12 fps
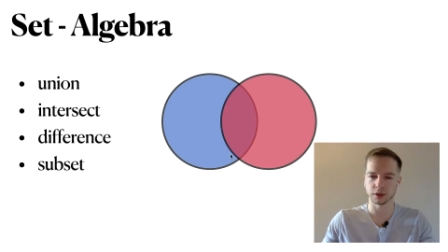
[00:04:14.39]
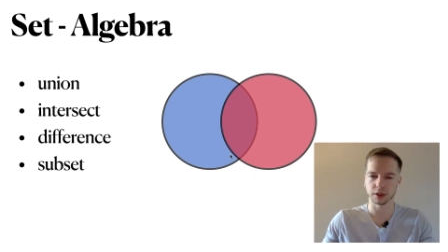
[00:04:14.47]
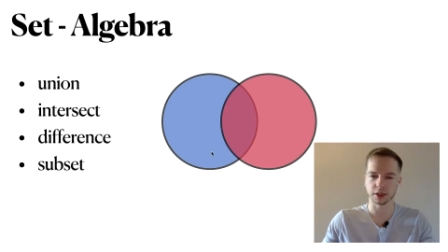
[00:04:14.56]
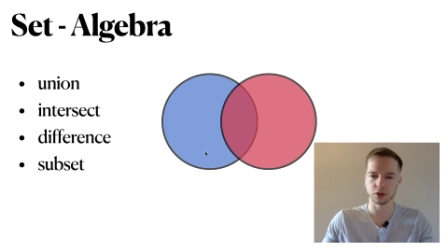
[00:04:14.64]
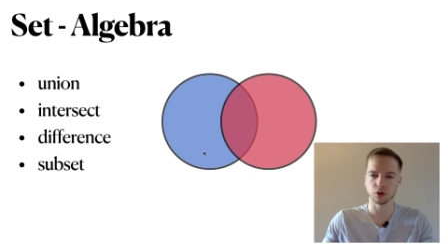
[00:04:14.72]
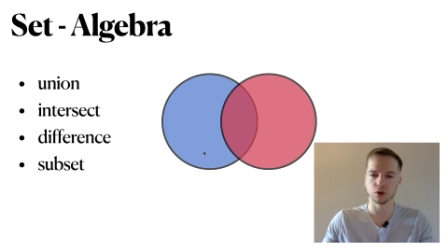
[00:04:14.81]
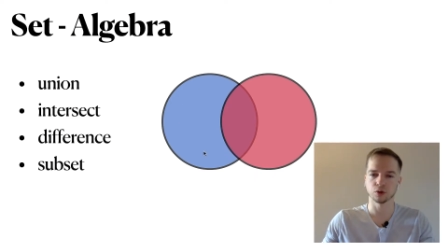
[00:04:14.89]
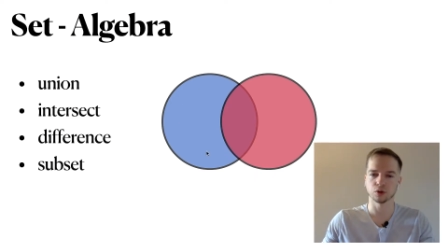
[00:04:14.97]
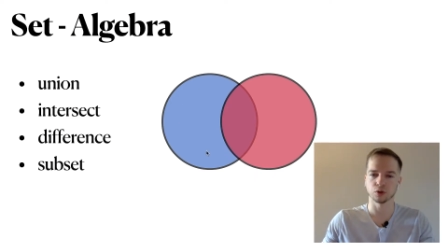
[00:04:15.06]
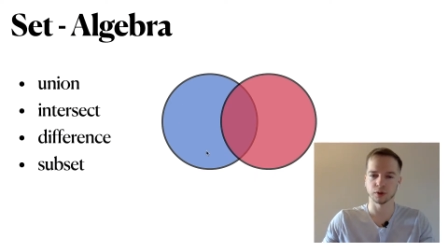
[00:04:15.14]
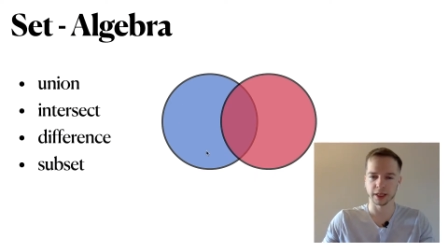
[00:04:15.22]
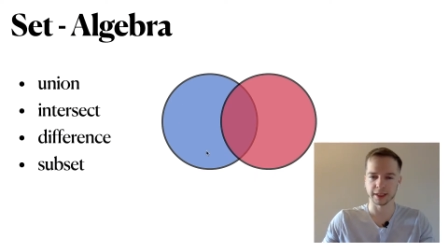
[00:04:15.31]
that go
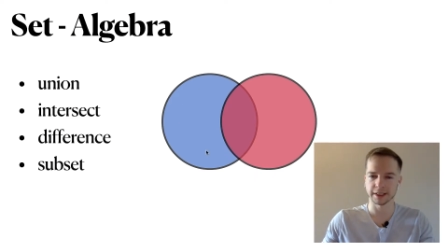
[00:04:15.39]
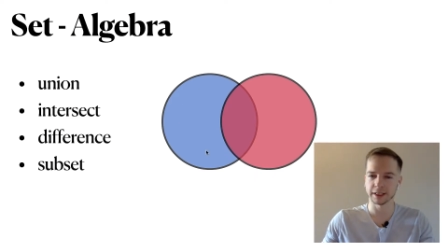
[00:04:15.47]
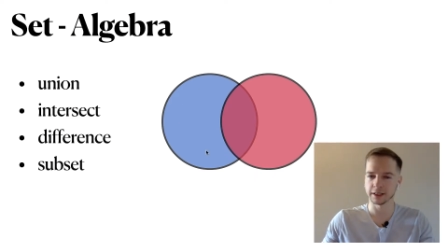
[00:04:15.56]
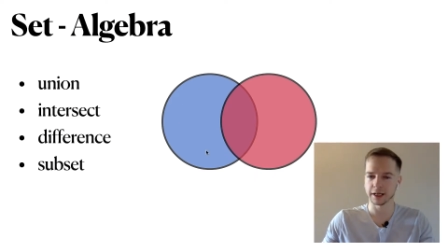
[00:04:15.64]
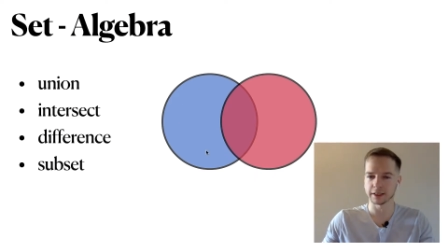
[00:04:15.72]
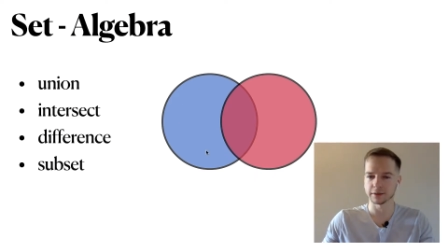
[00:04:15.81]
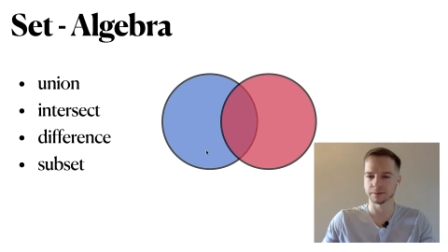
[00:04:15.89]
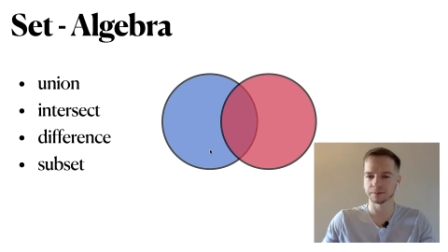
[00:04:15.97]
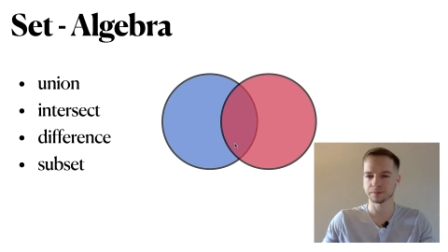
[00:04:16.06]
to an IT class,